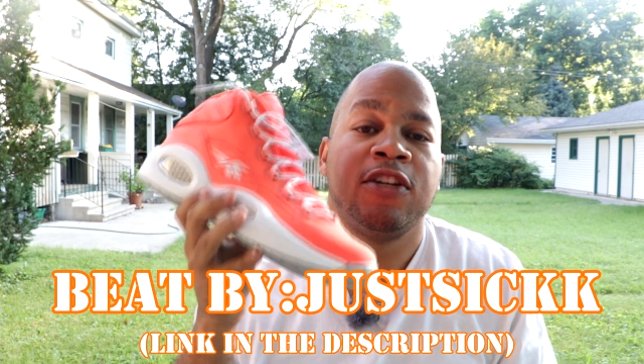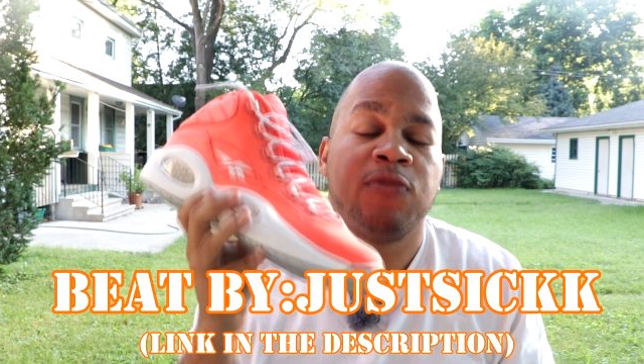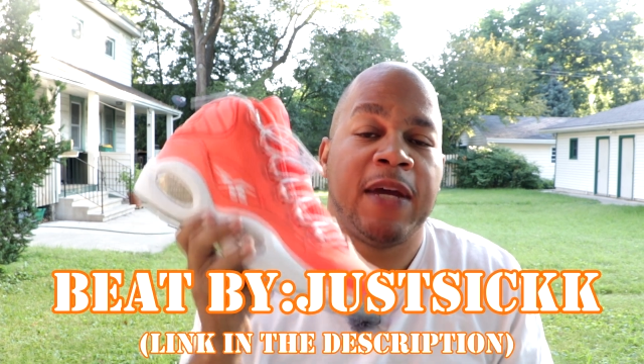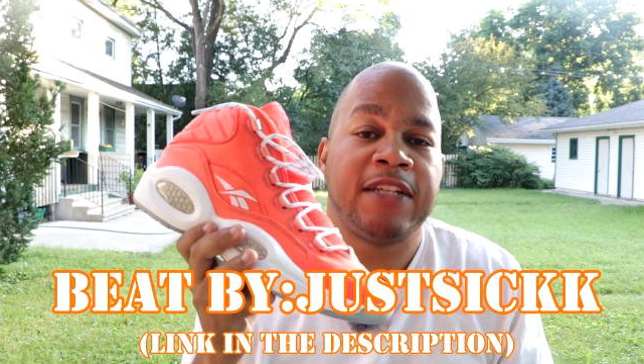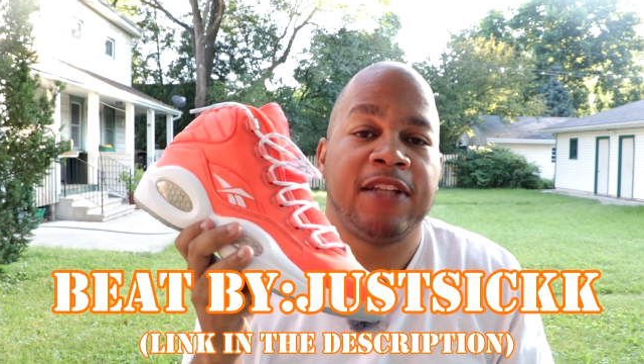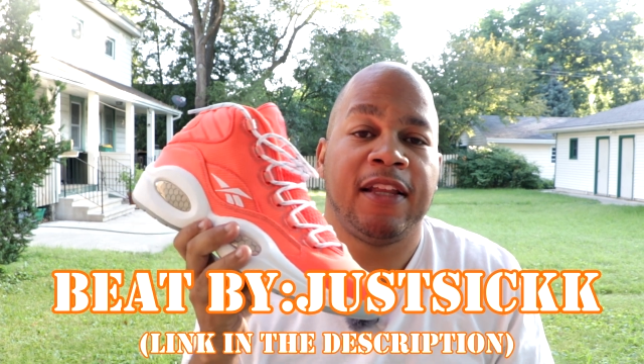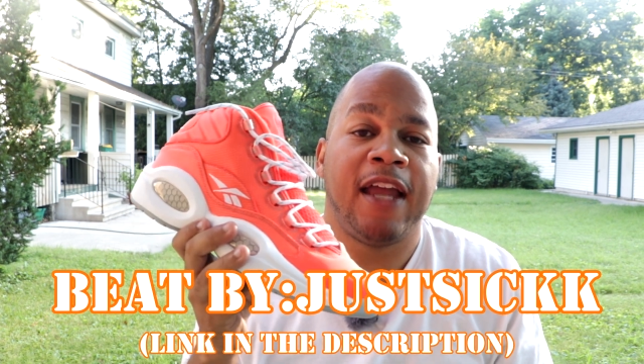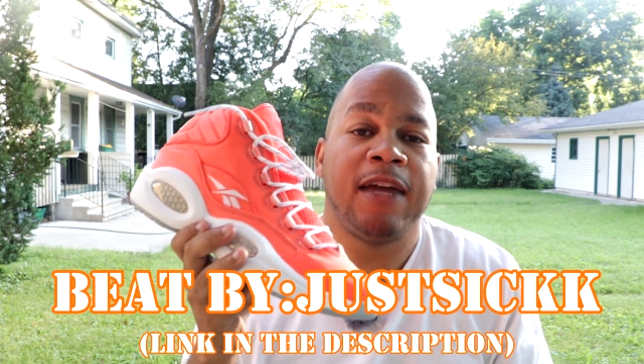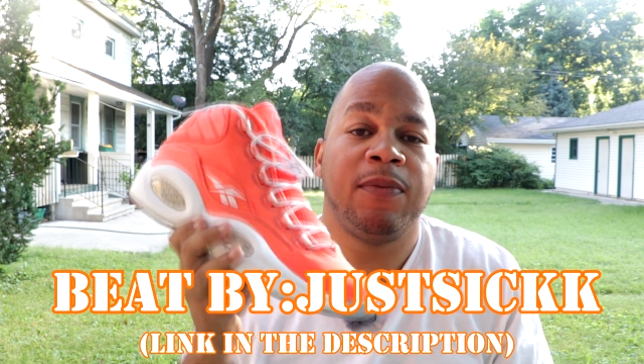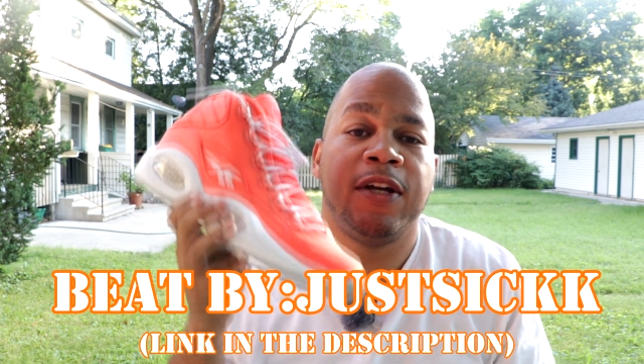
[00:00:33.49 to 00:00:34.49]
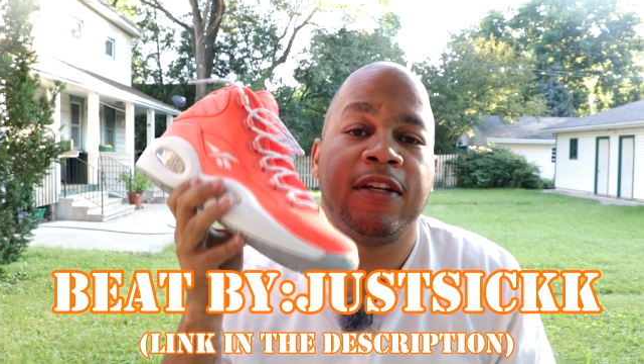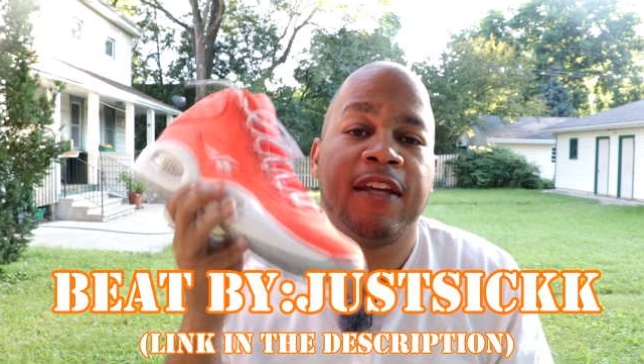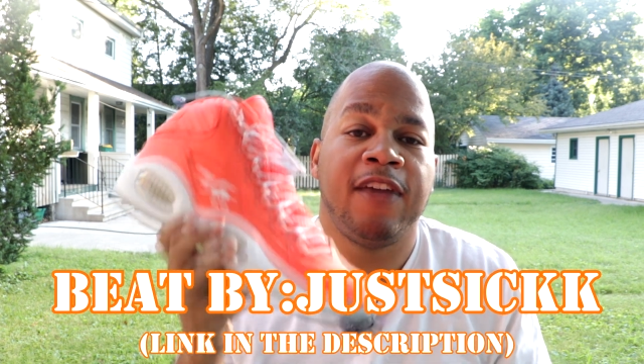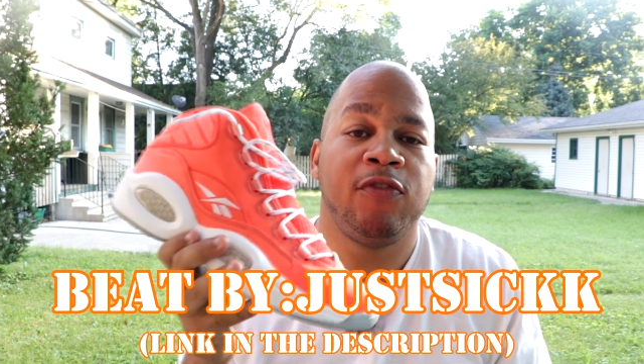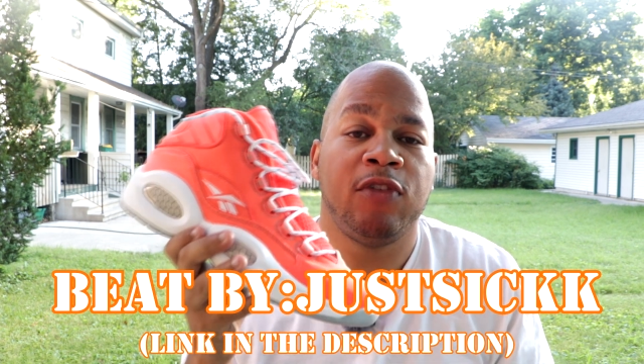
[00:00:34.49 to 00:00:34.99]
Smash that like button
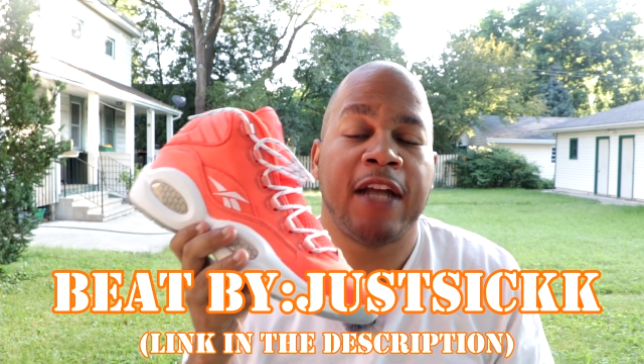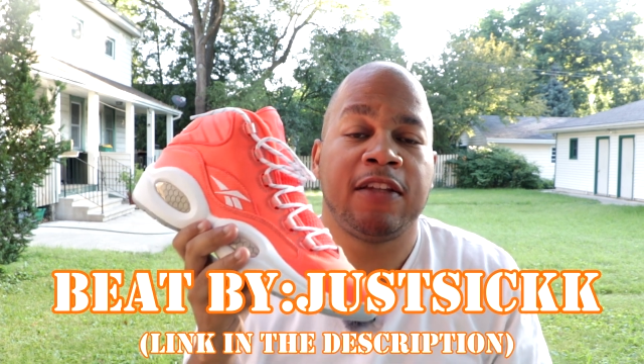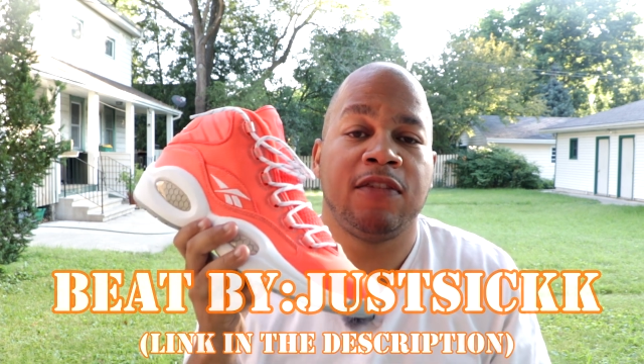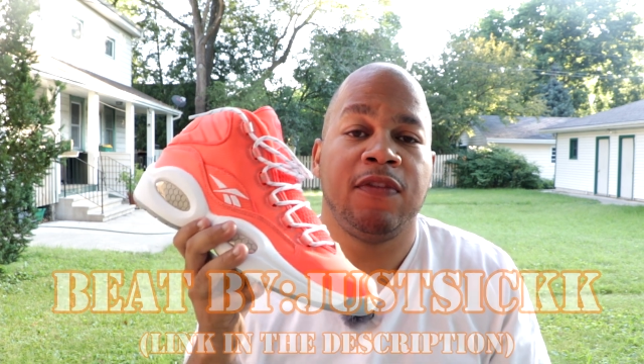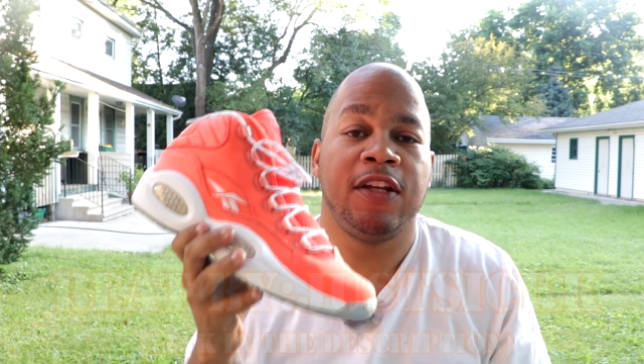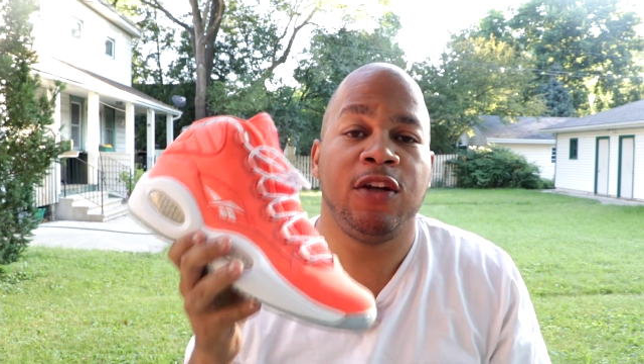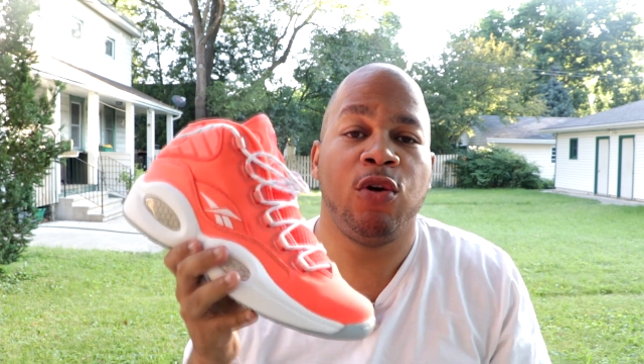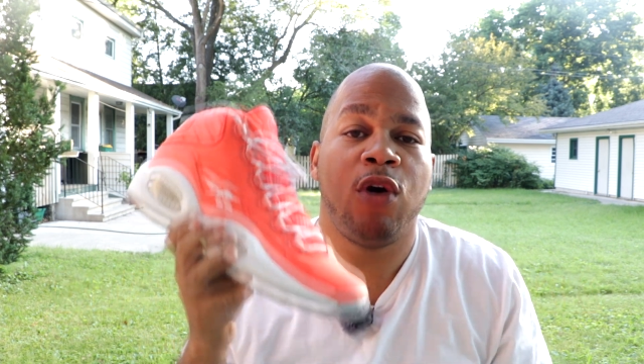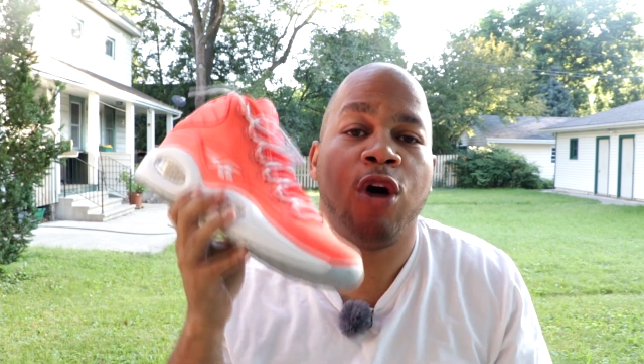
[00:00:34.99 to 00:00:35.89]
if you like this video.